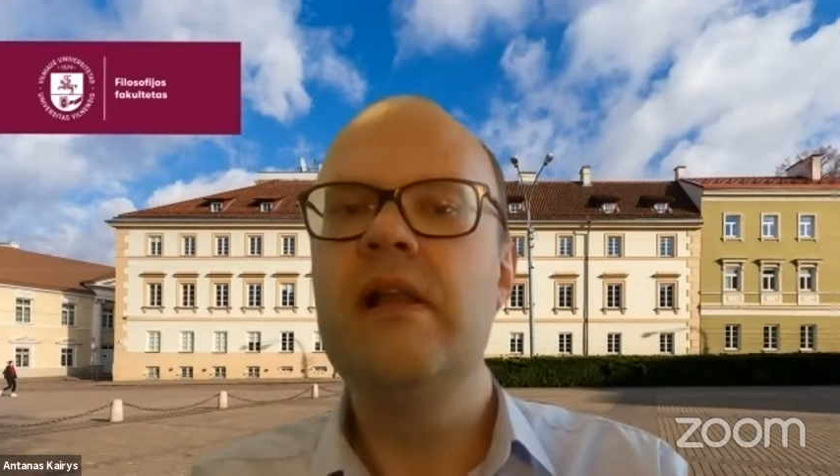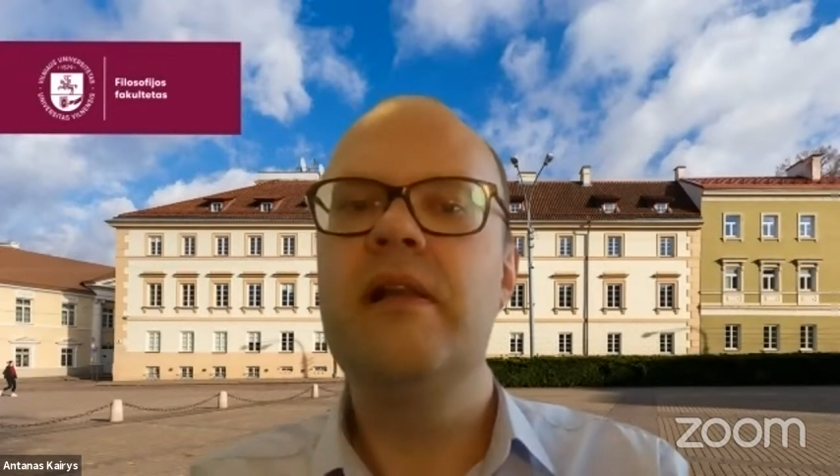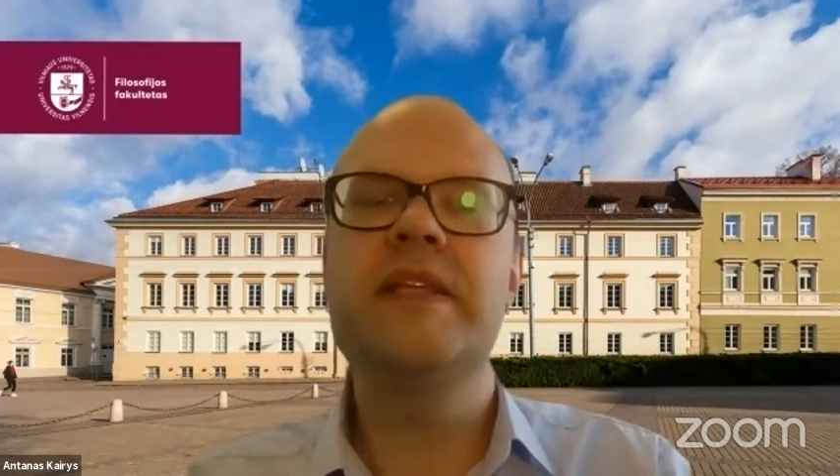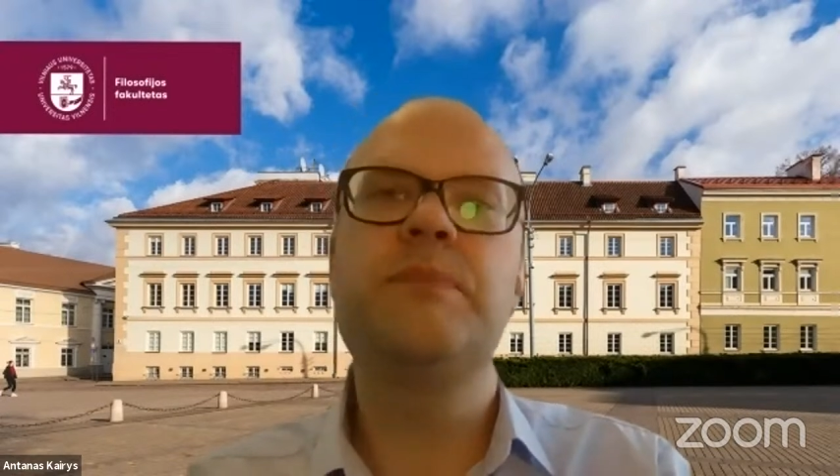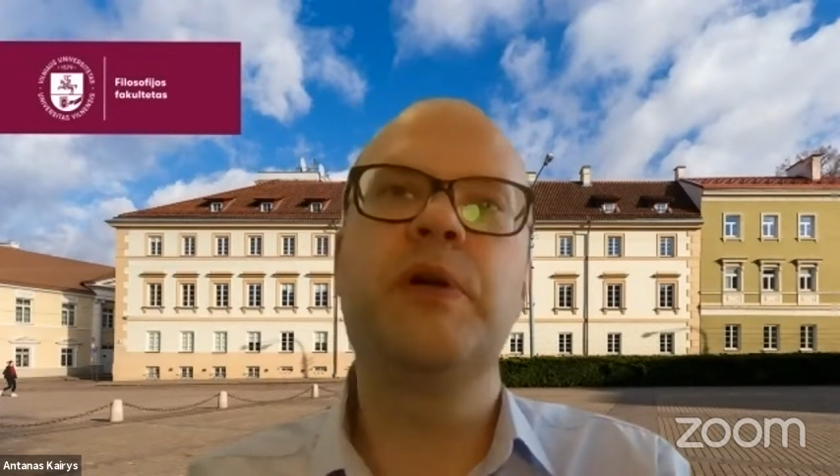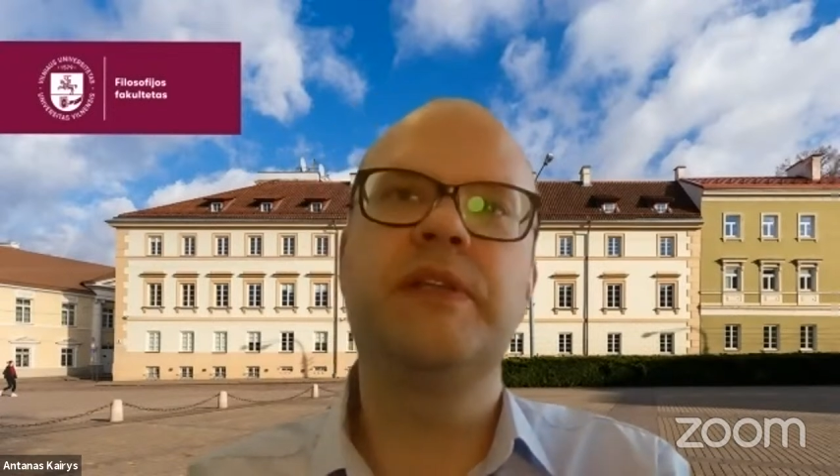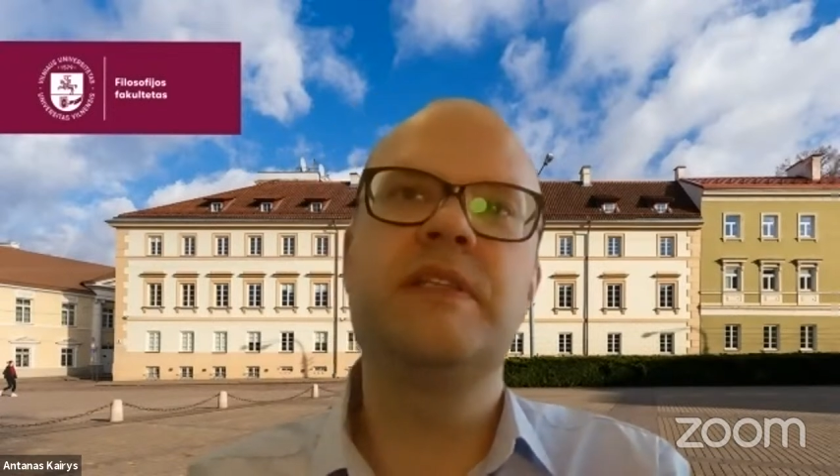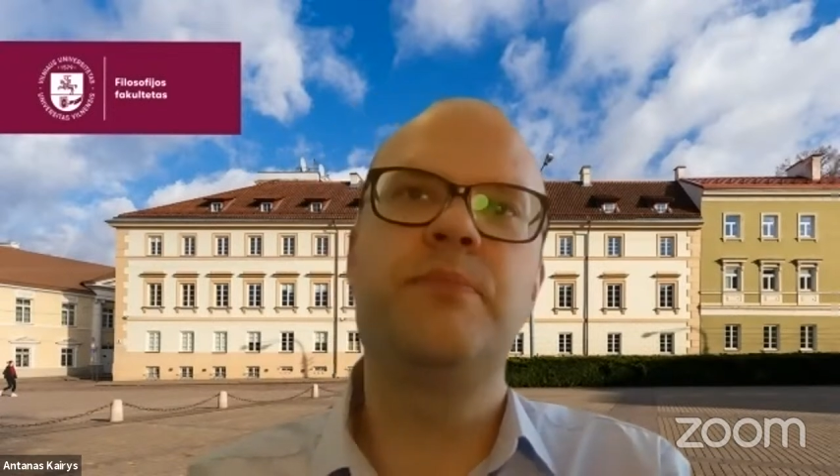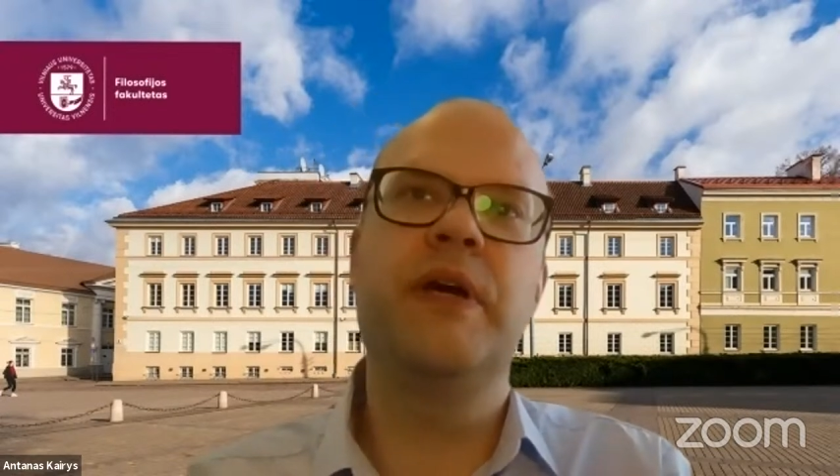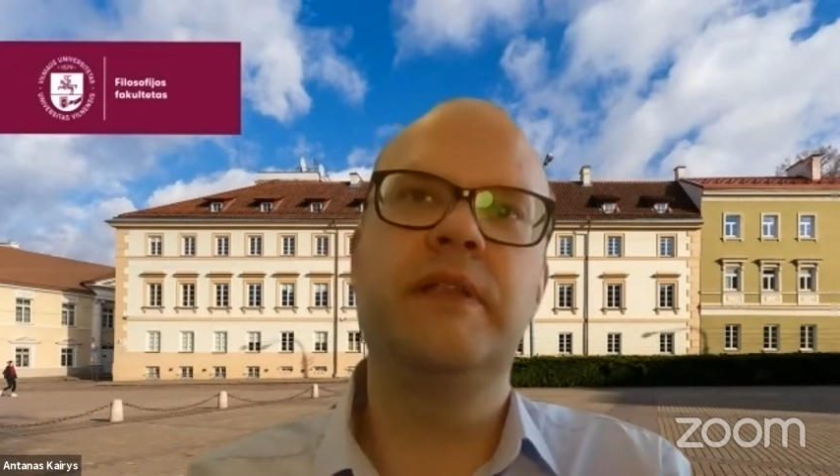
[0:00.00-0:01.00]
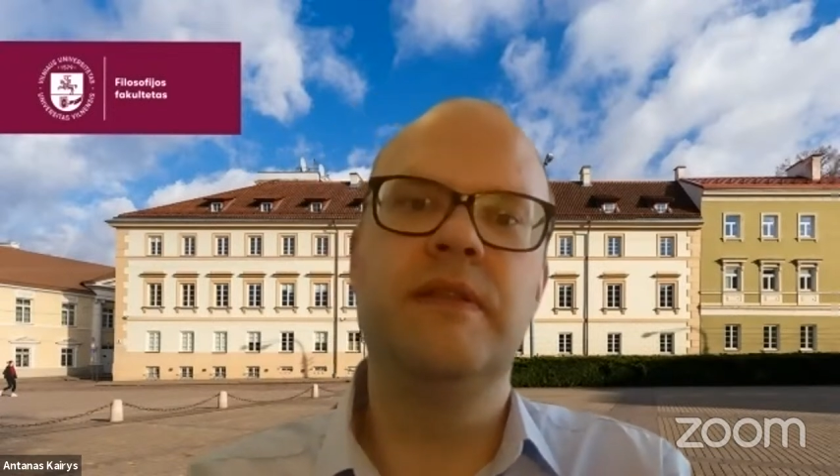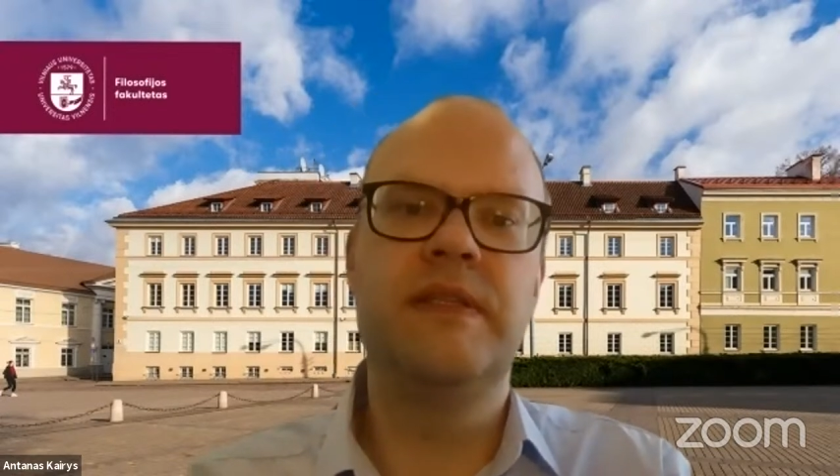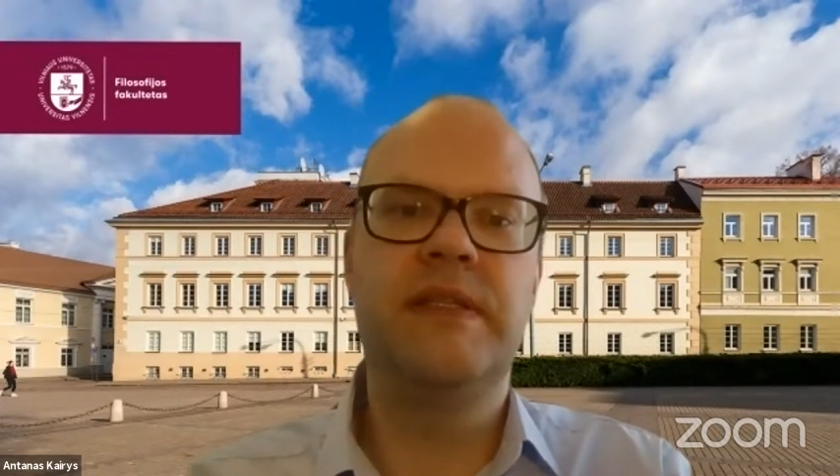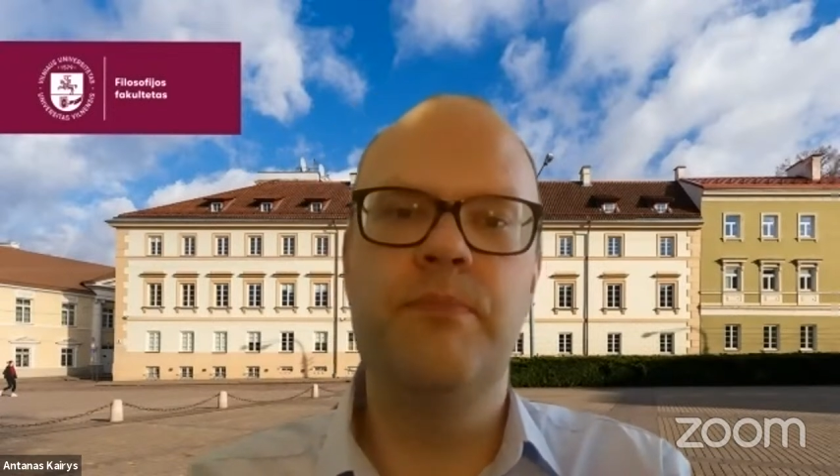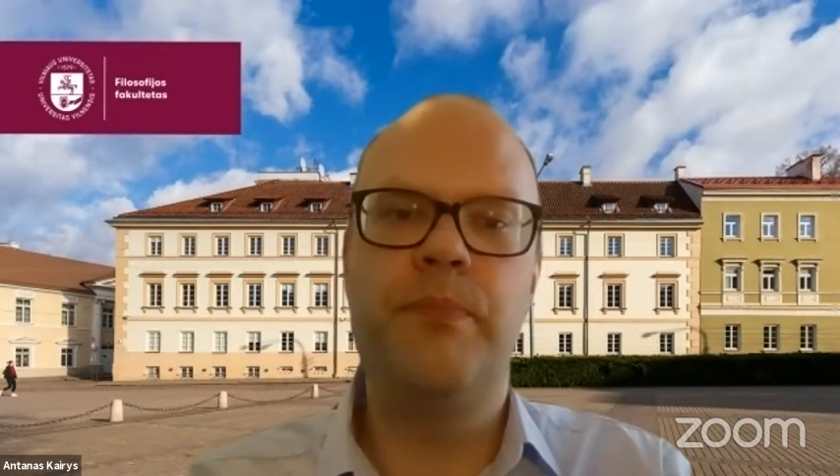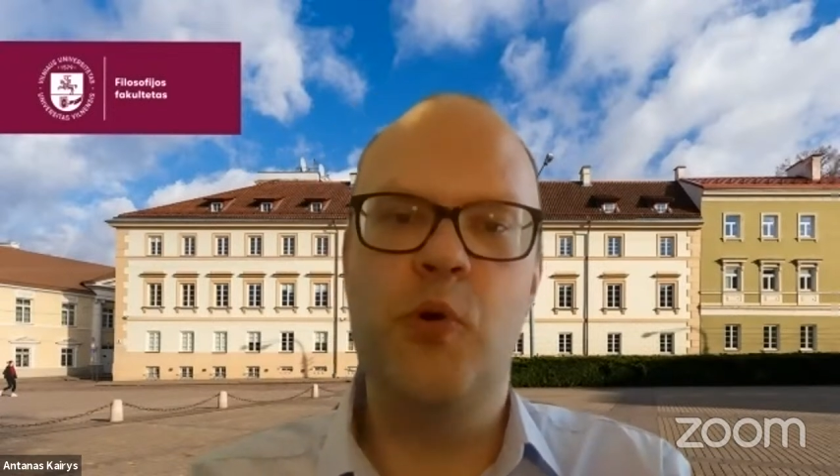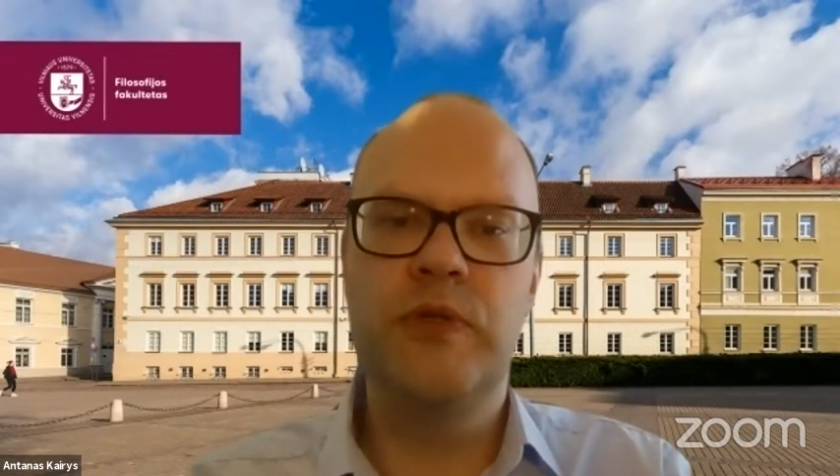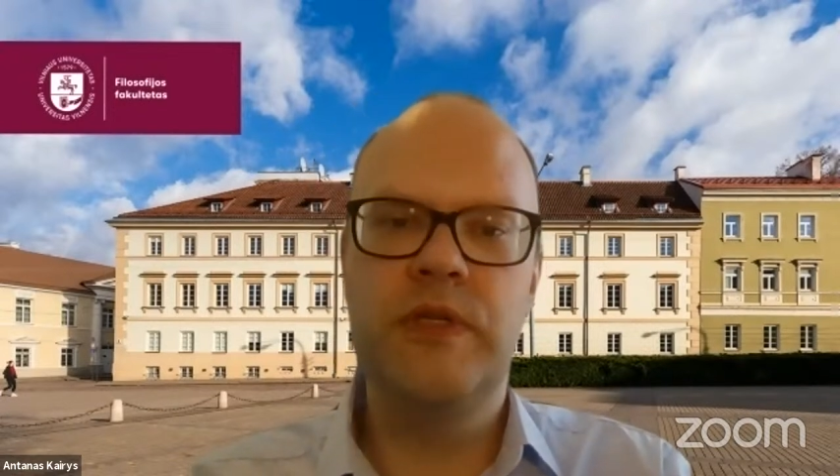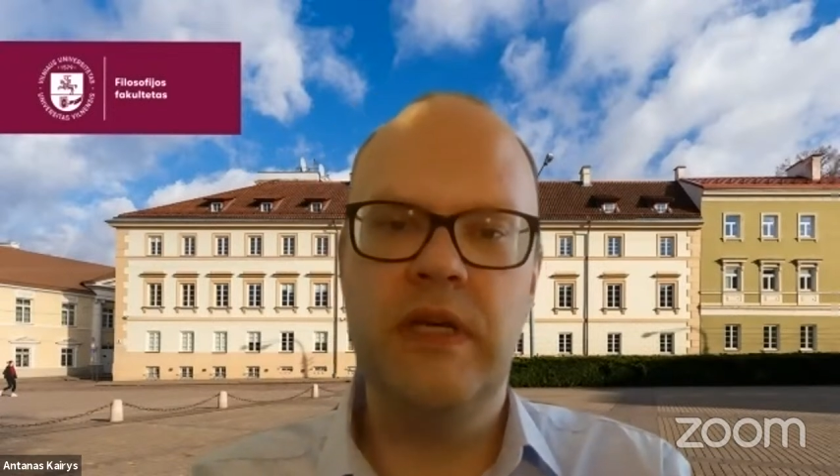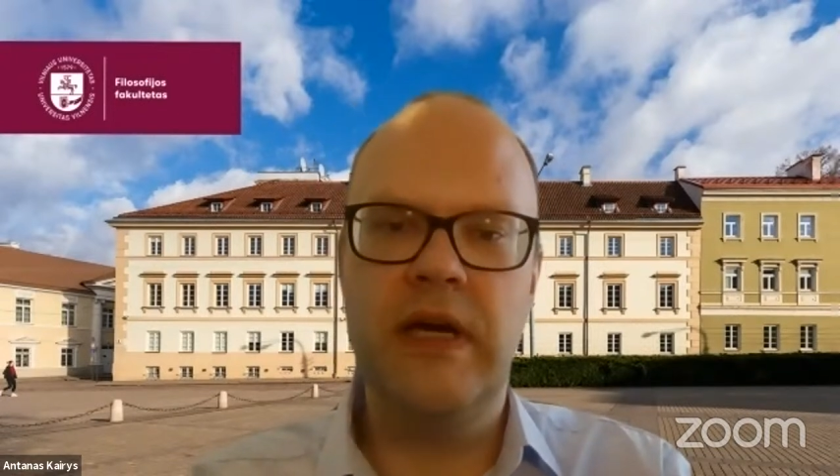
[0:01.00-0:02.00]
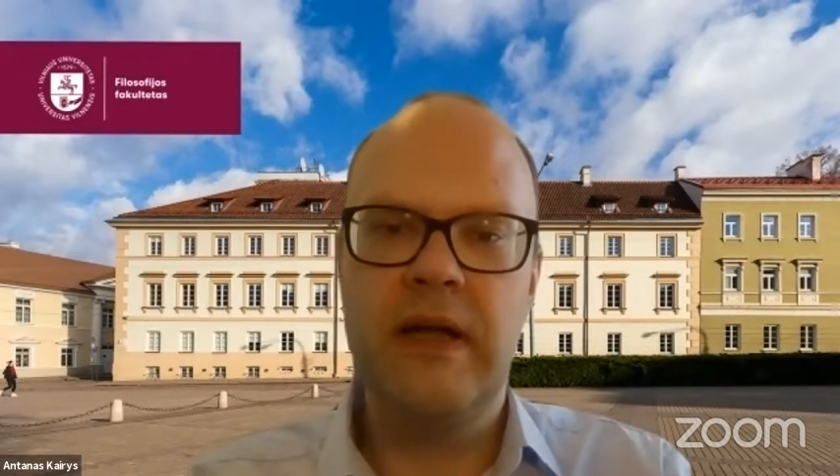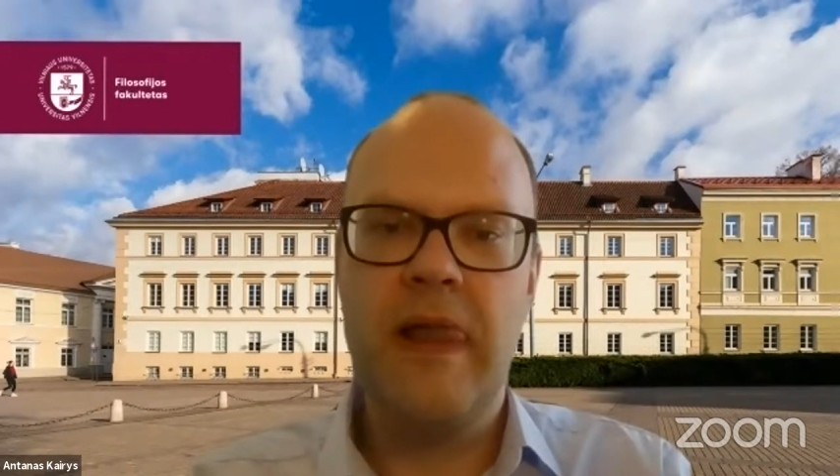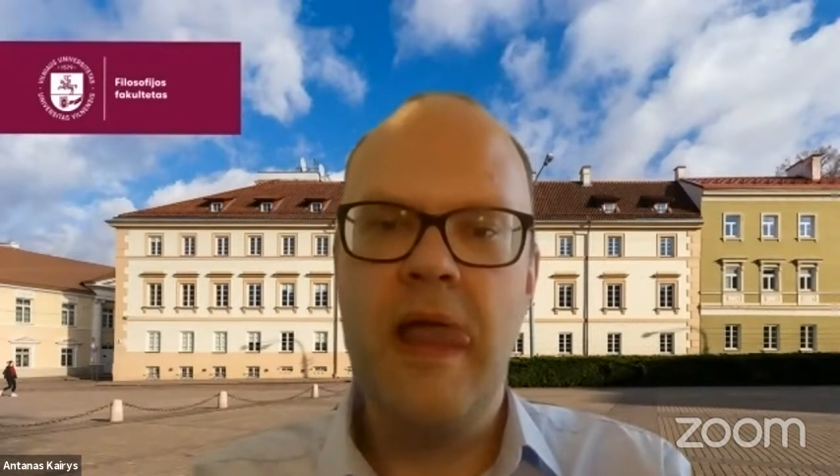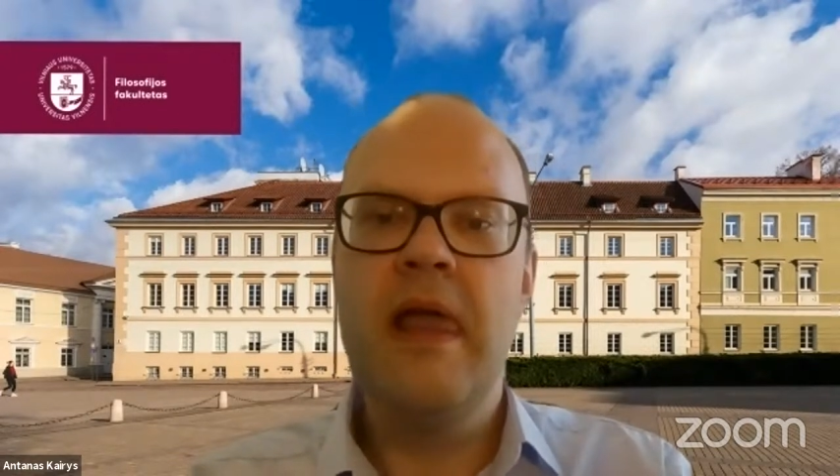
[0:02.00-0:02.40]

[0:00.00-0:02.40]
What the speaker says: Let's participate in symposia,